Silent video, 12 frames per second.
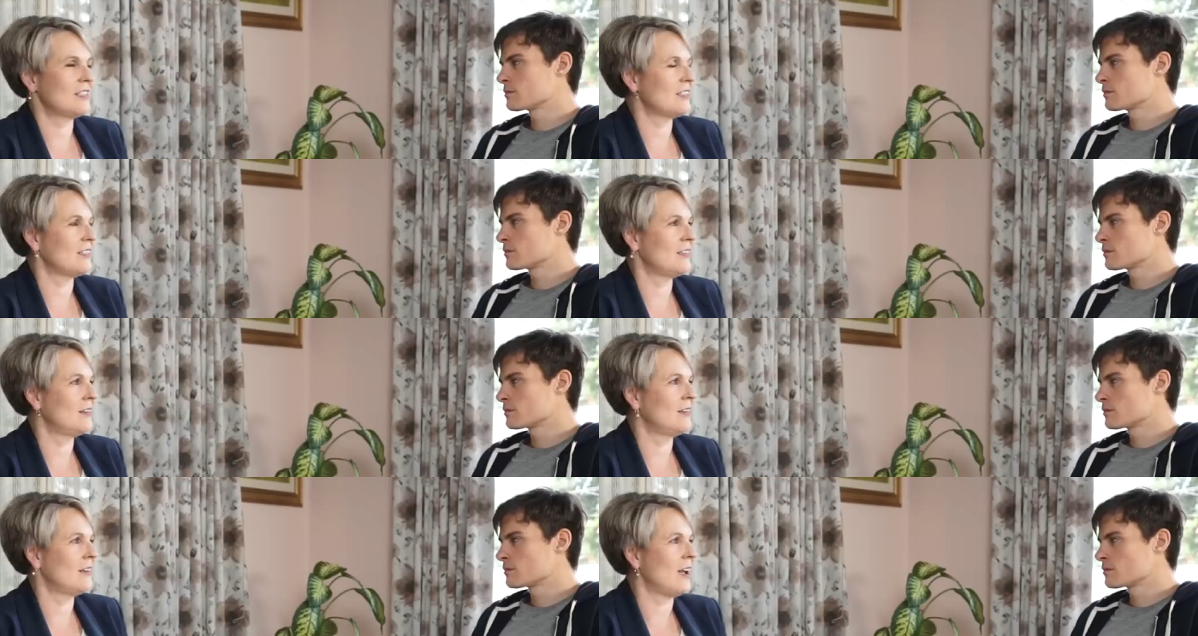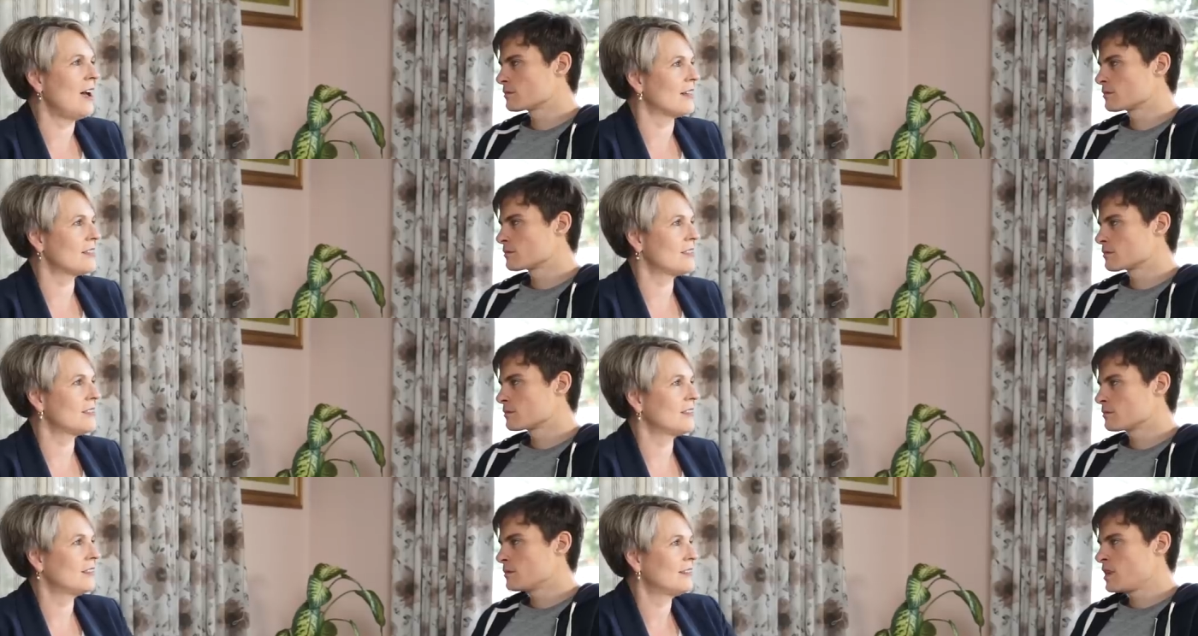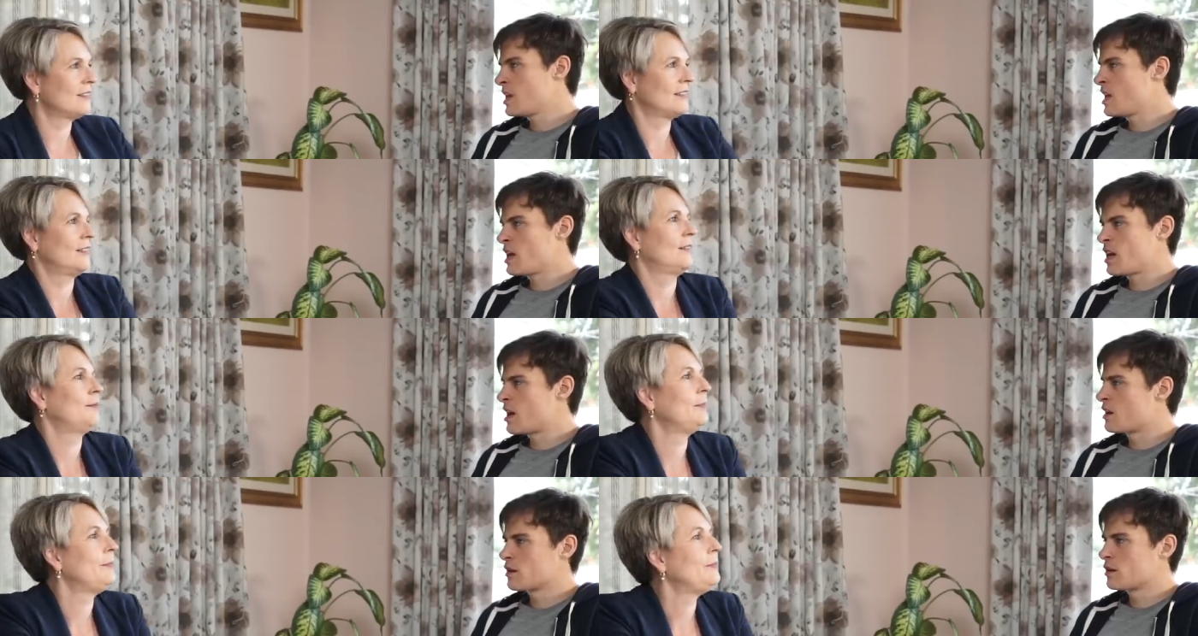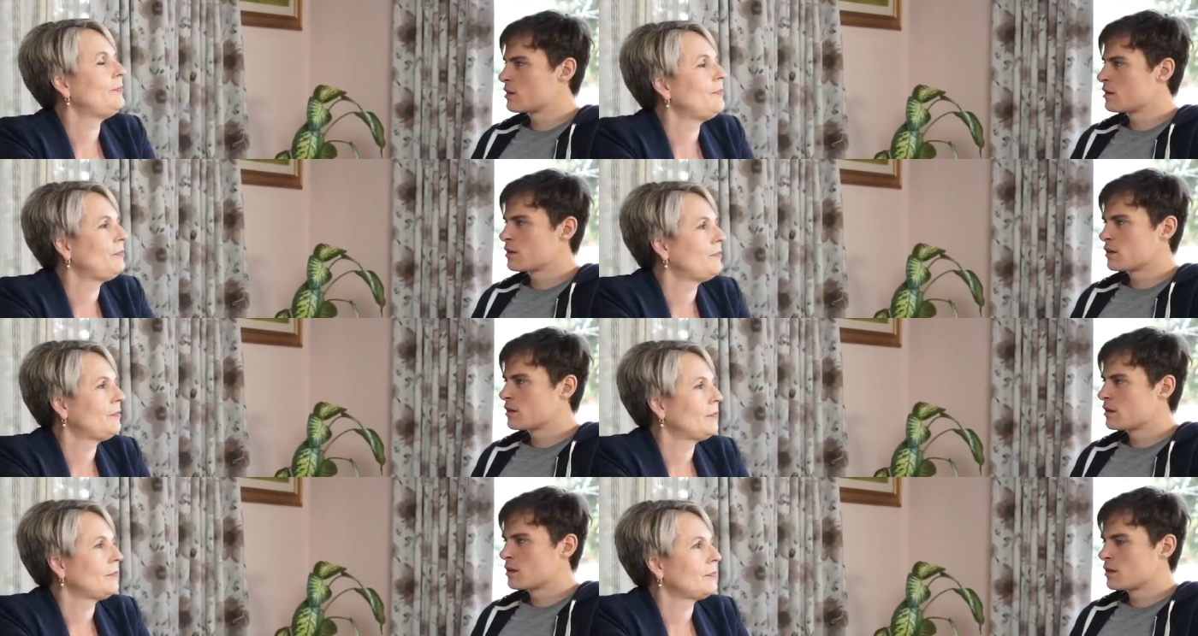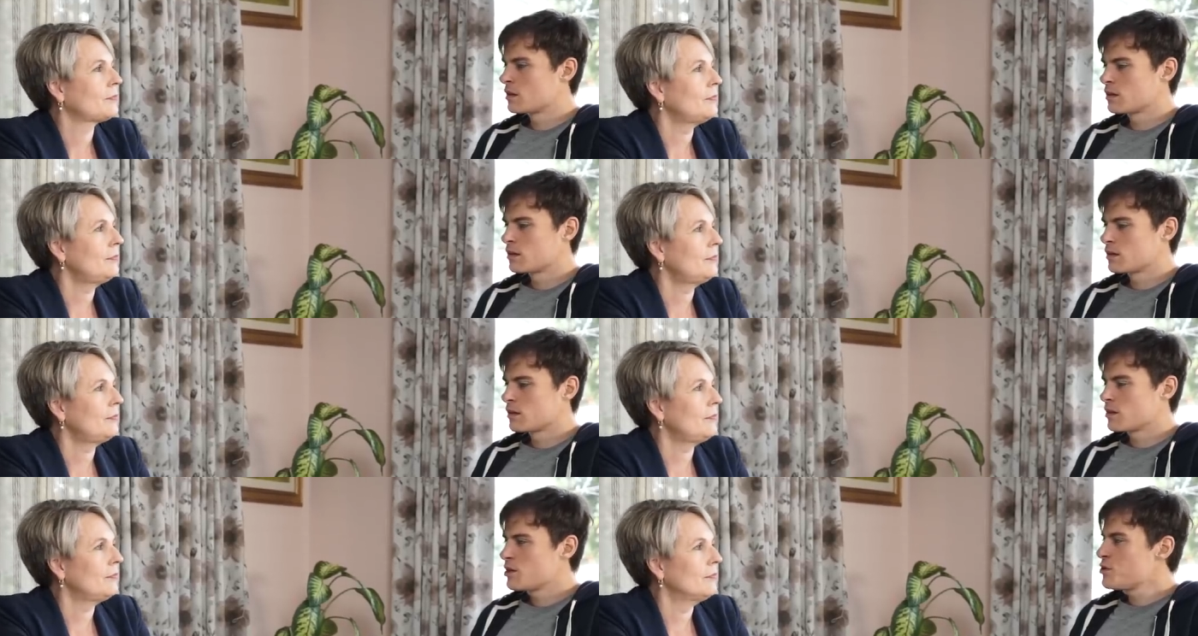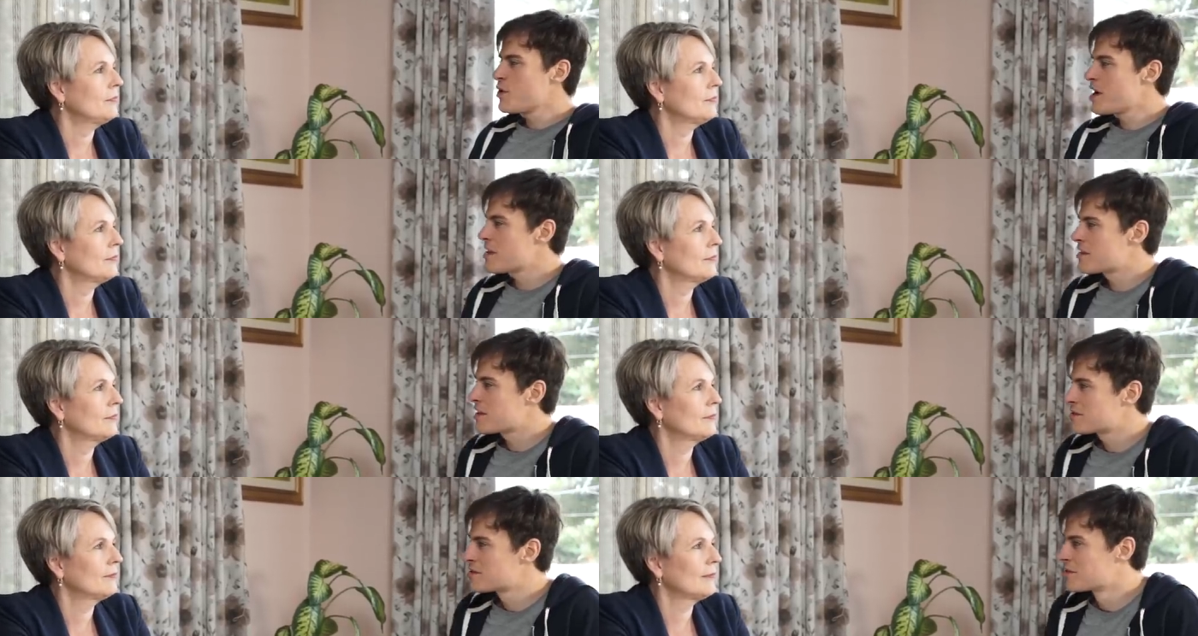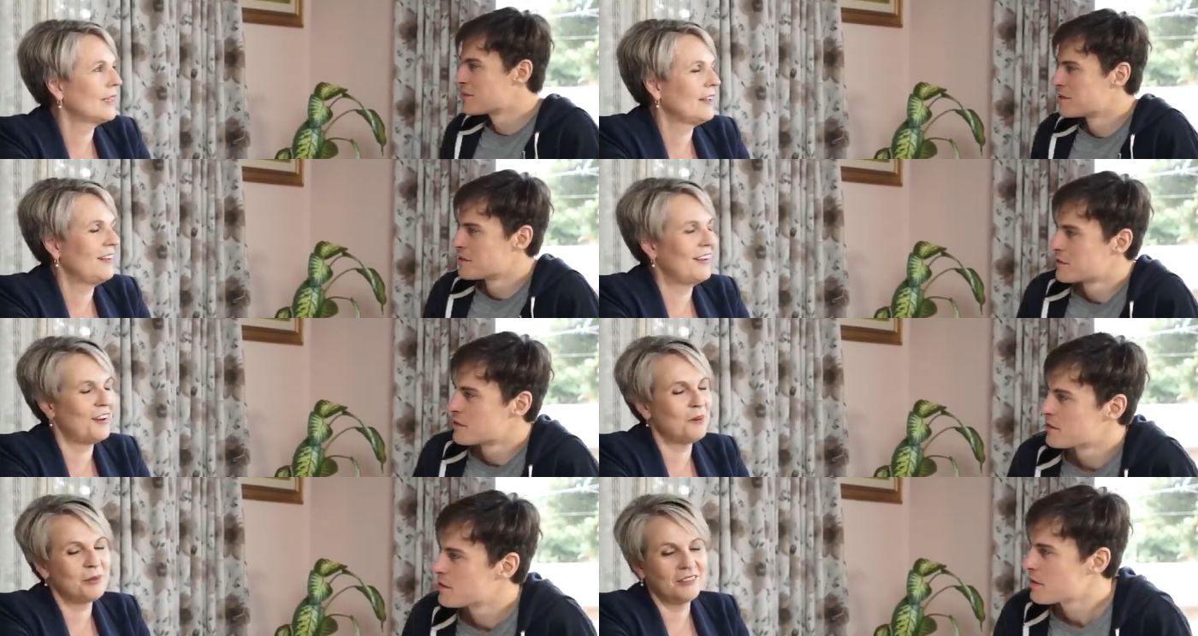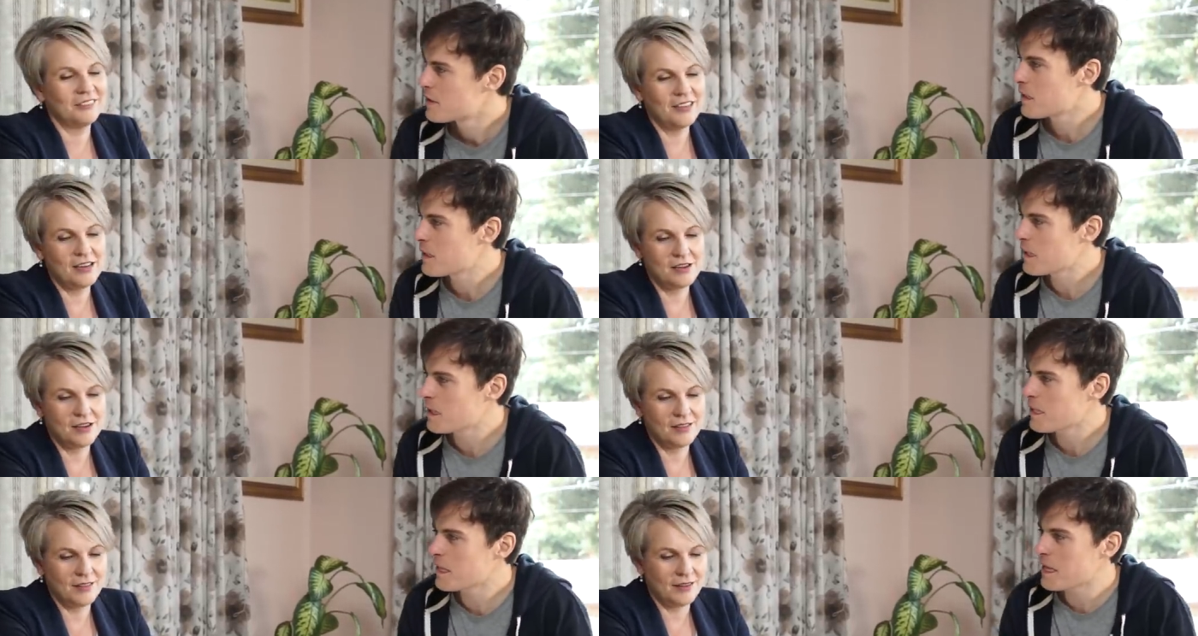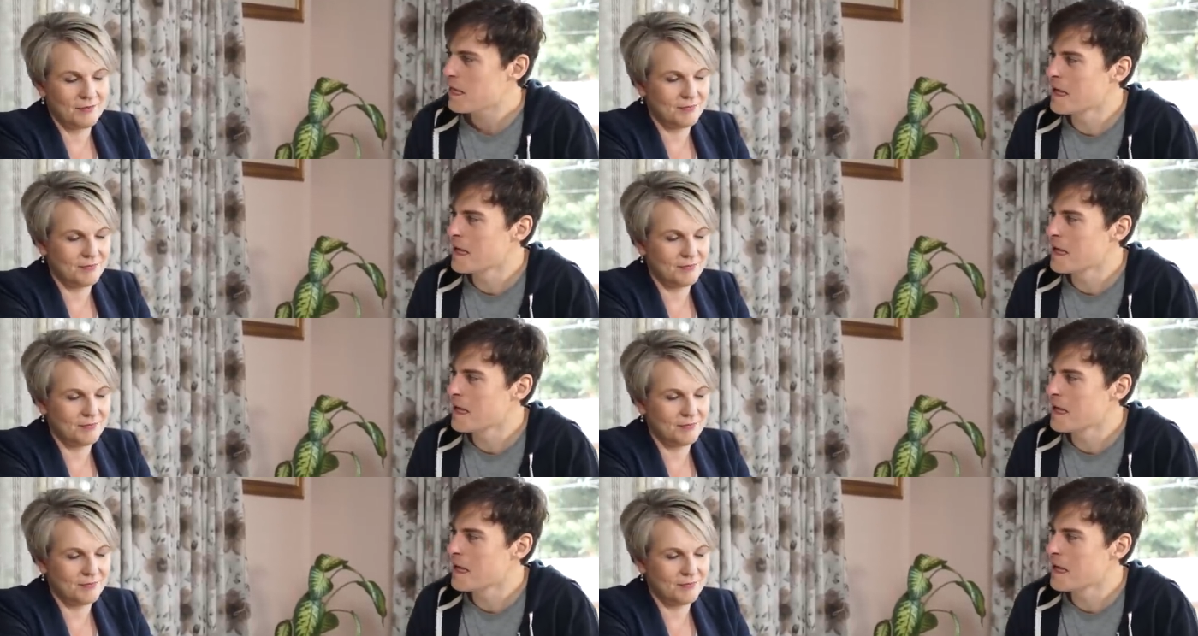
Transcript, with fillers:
Speaker 1: just nuts.
Speaker 2: Yeah. Who are these?
Speaker 1: Oh, well, yeah, they're